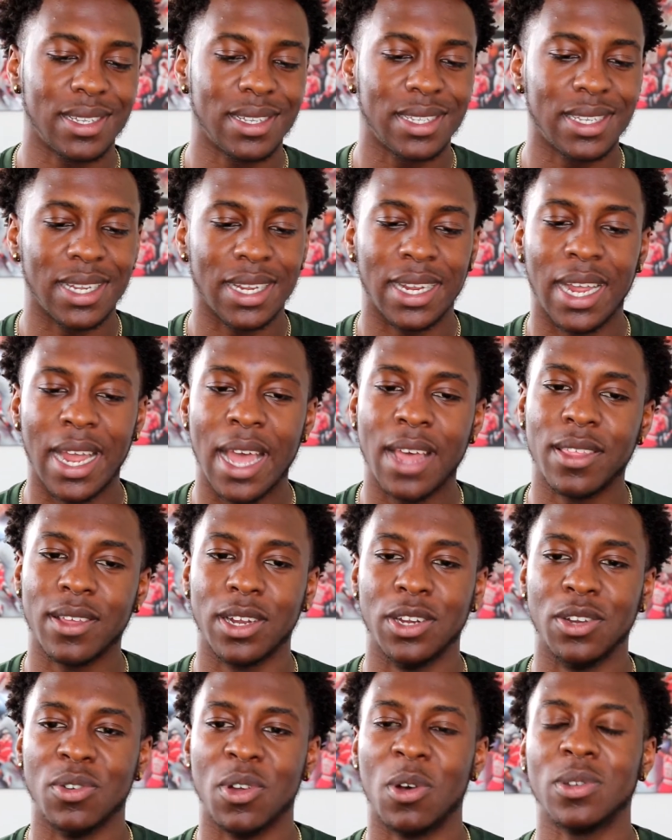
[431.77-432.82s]
together,
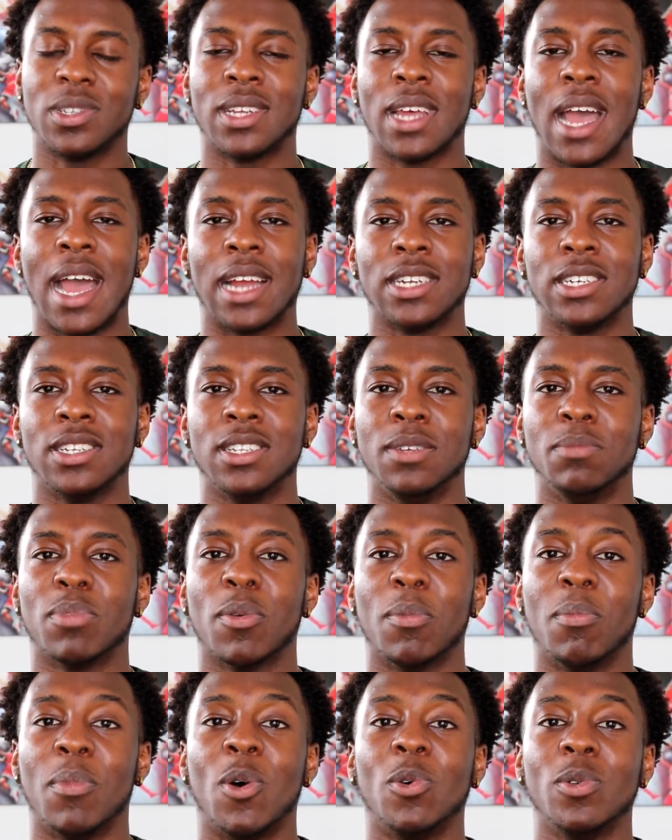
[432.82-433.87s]
you know, to actually
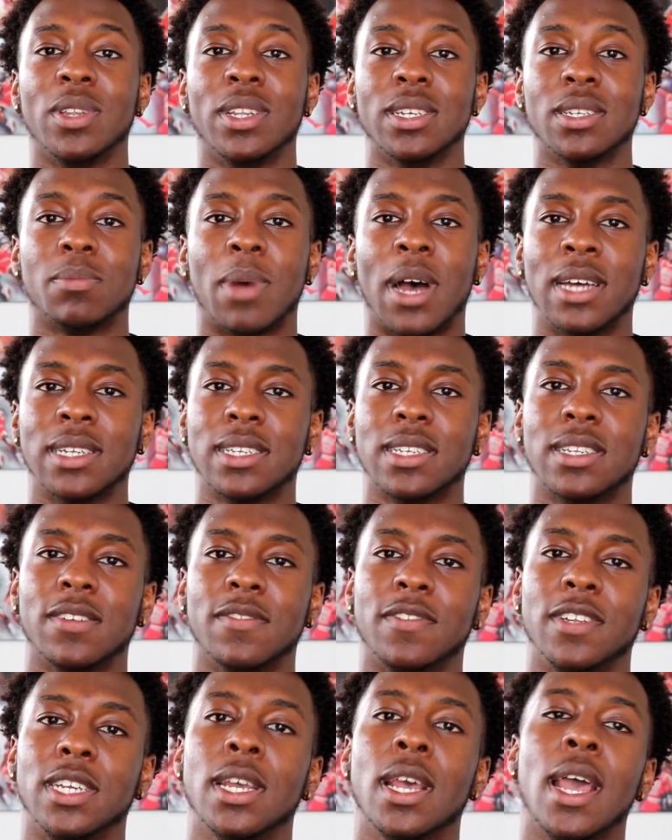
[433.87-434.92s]
promote this
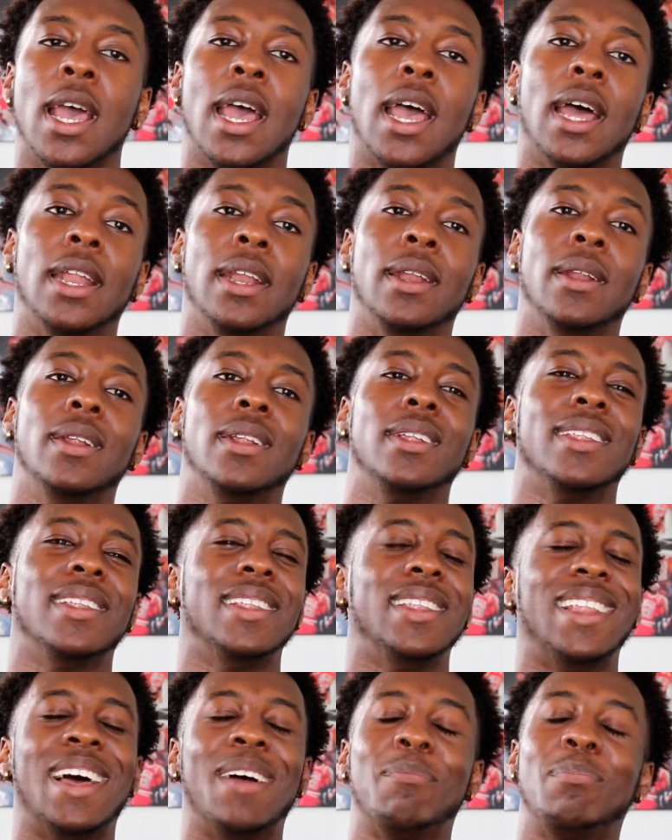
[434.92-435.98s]
positivity and
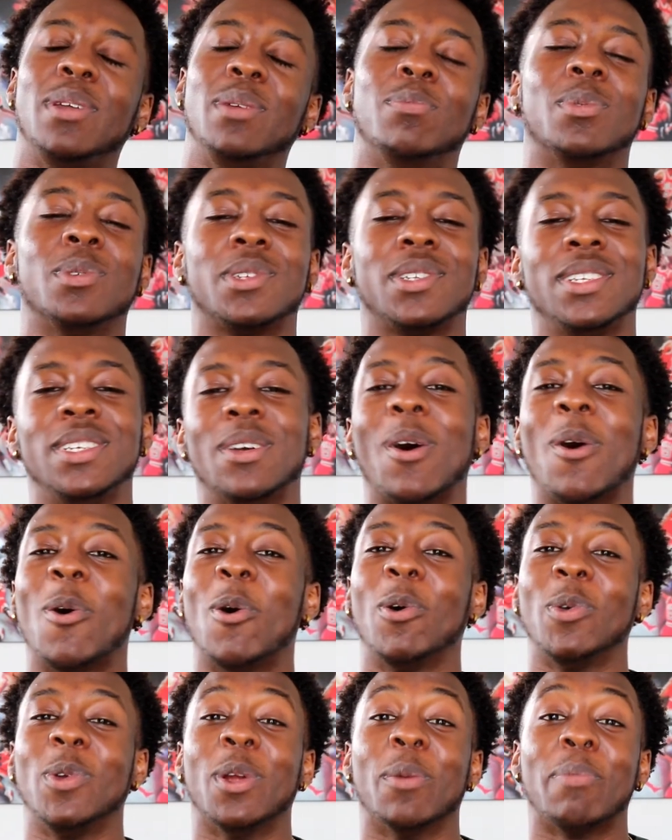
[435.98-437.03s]
let people see,
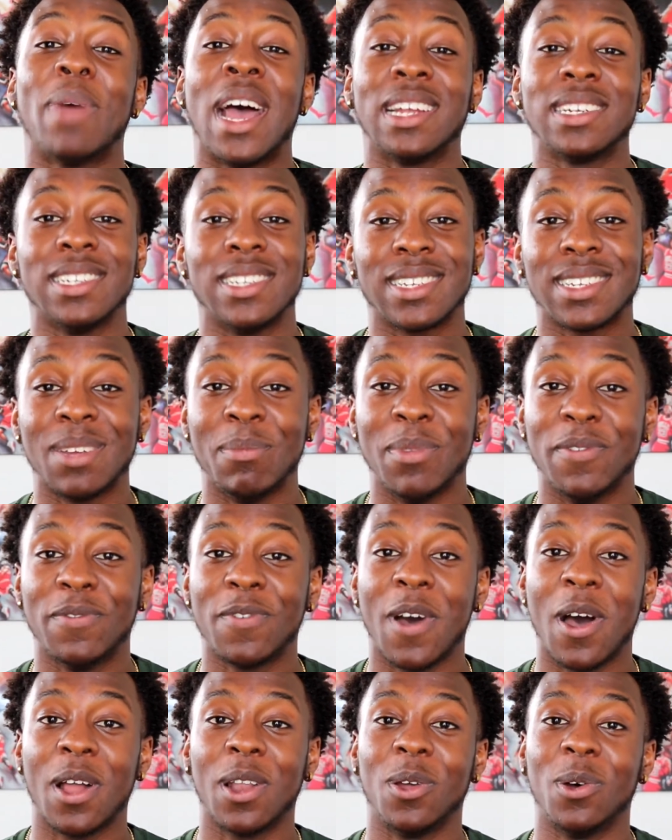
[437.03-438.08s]
oh, your passions can be
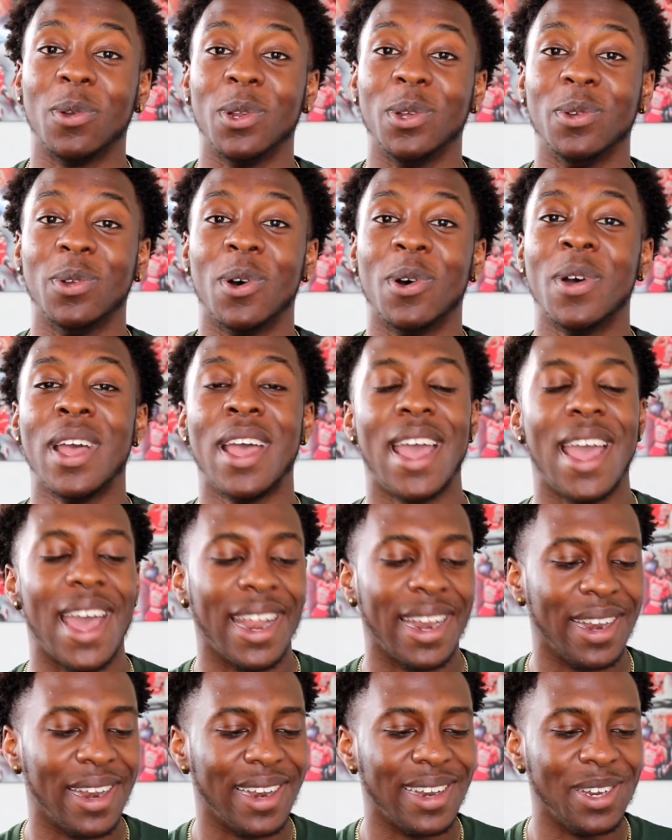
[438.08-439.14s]
followed, you know,
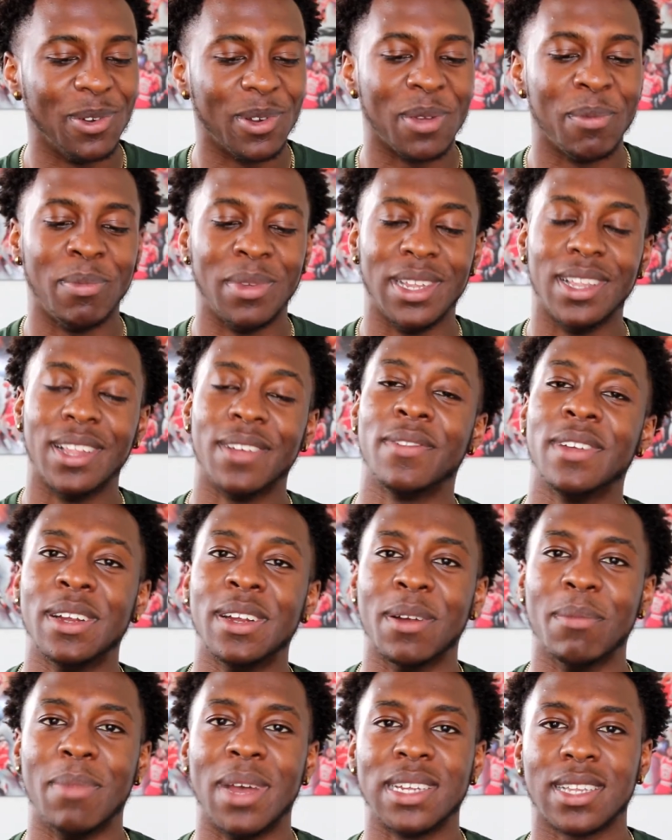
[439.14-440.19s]
and you can be living
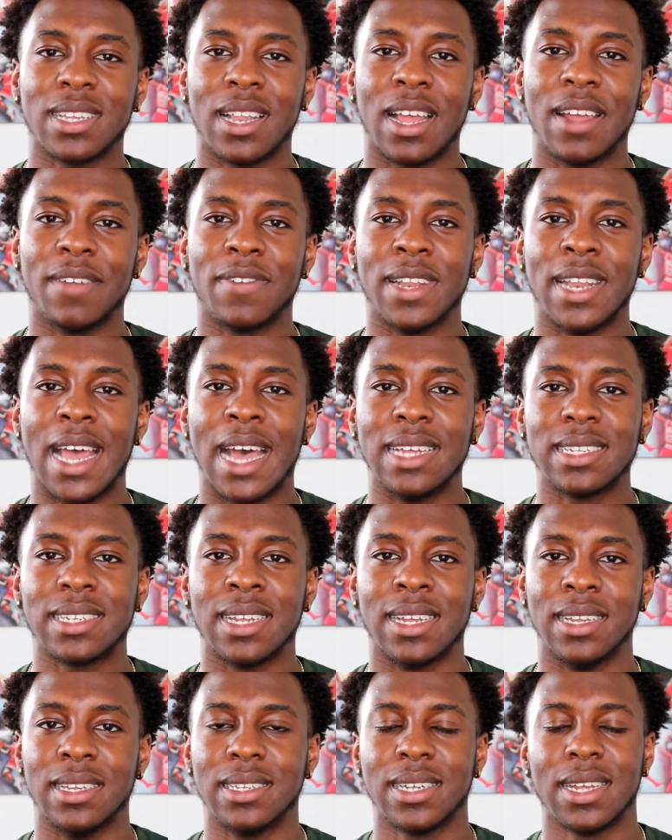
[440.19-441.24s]
your best life in that
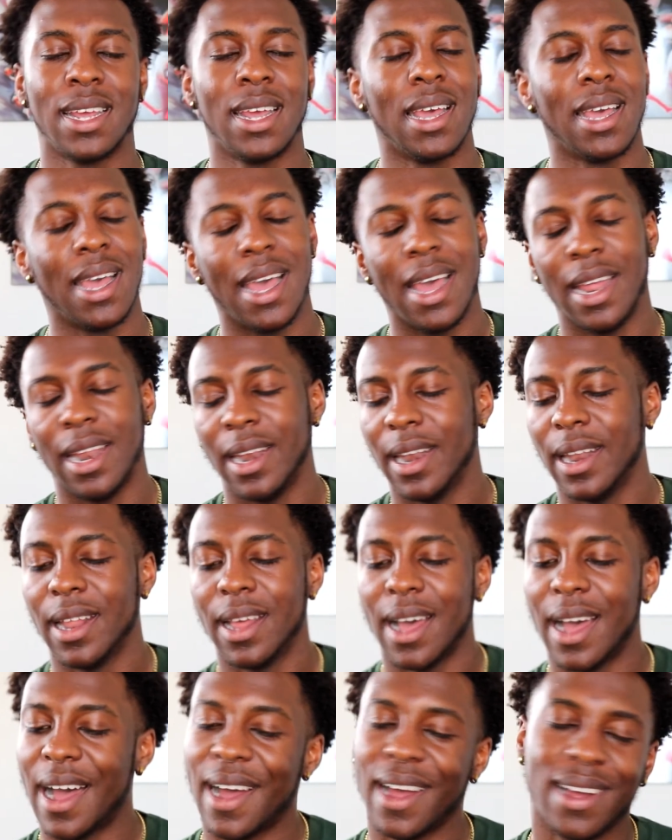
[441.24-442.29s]
sense. And
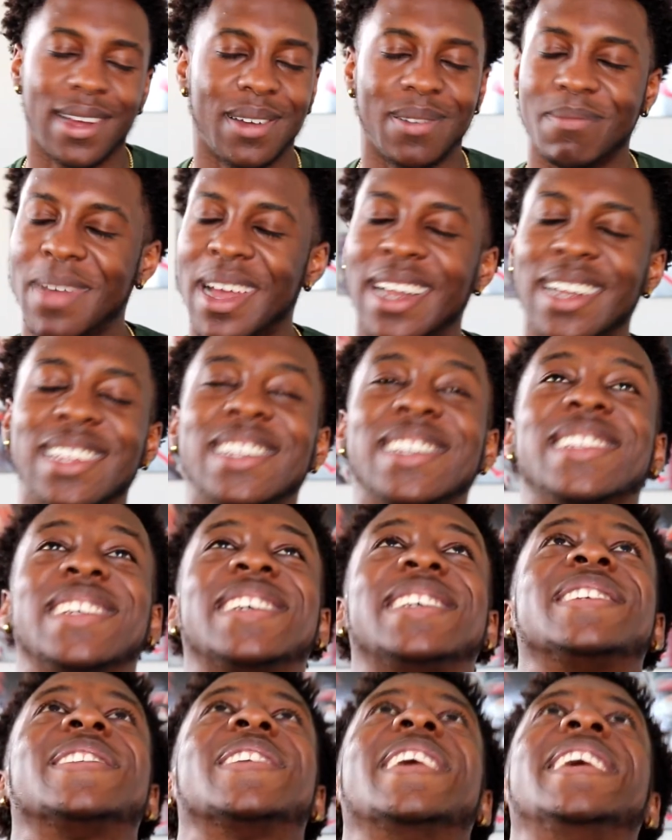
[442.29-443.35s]
ah, man, it's
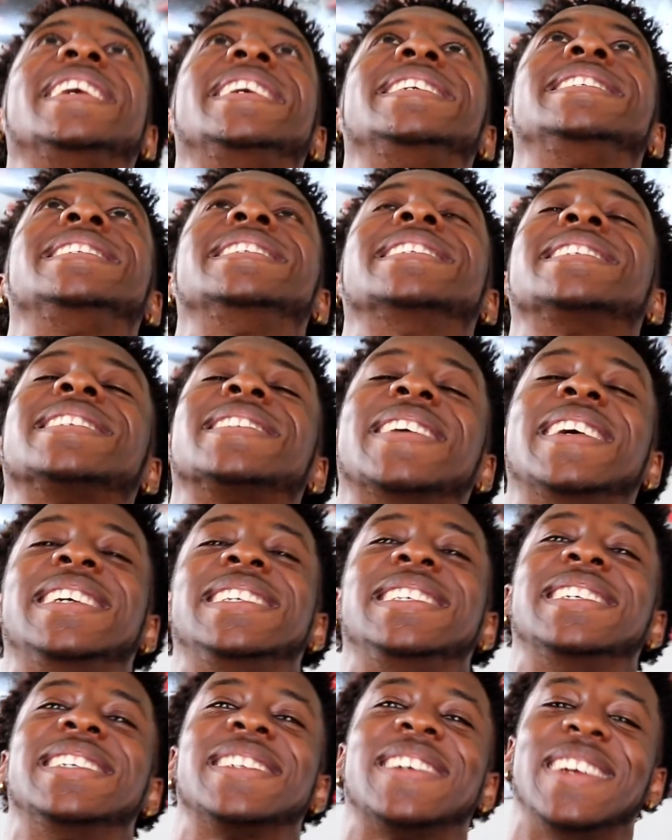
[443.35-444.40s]
just crazy, it's
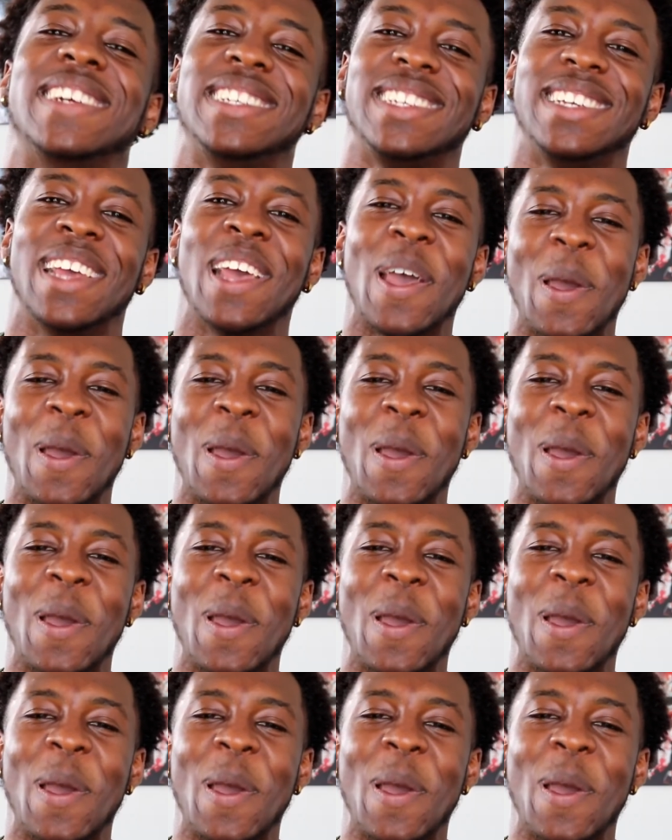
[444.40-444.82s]
crazy, it's crazy.